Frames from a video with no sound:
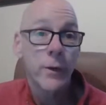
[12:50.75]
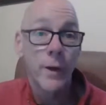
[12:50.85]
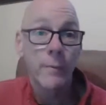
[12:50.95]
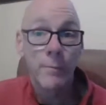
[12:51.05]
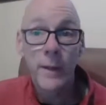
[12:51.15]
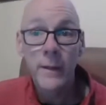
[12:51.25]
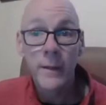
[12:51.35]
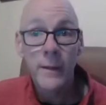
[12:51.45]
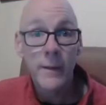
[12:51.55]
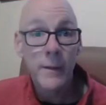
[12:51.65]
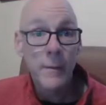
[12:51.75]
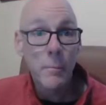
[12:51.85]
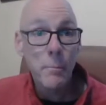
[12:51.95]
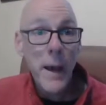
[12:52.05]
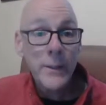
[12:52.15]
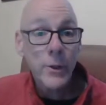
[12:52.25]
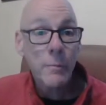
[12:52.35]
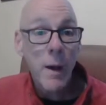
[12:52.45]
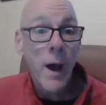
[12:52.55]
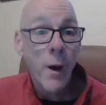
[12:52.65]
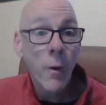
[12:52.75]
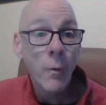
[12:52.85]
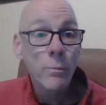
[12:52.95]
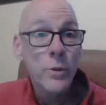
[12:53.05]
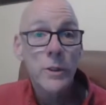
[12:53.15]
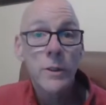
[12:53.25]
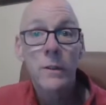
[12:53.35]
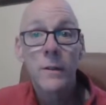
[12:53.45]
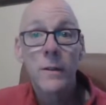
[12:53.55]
from Patrick Mahomes